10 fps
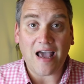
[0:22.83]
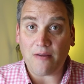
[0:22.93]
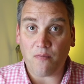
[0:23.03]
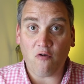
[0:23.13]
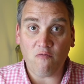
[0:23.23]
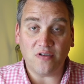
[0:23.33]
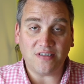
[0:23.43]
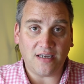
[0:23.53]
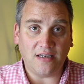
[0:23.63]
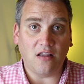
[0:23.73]
and
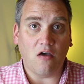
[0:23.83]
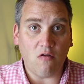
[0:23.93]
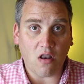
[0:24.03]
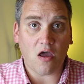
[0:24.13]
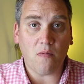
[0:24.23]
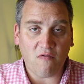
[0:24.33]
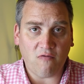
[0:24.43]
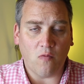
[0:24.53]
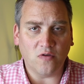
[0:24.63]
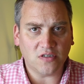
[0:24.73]
improvements in low light
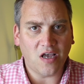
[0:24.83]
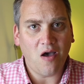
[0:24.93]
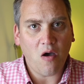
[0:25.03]
performance,